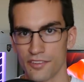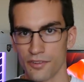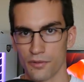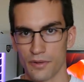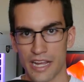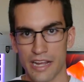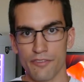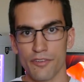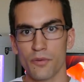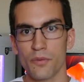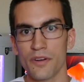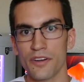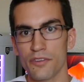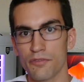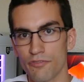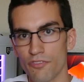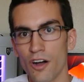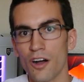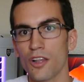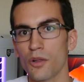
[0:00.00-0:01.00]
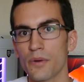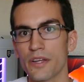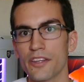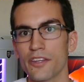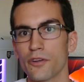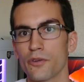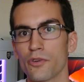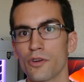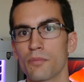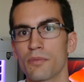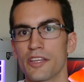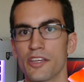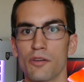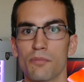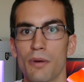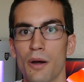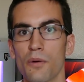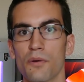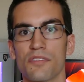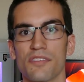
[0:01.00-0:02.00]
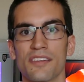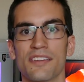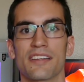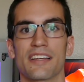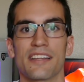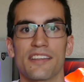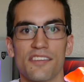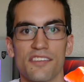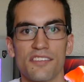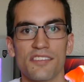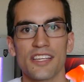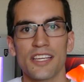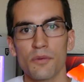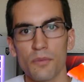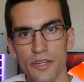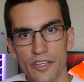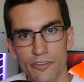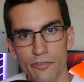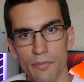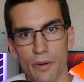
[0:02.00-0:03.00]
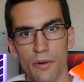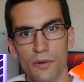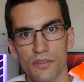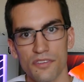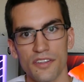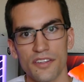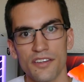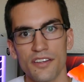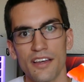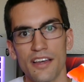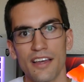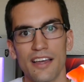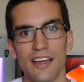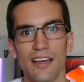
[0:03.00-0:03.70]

so everyone following the group that you post in can see what you've posted,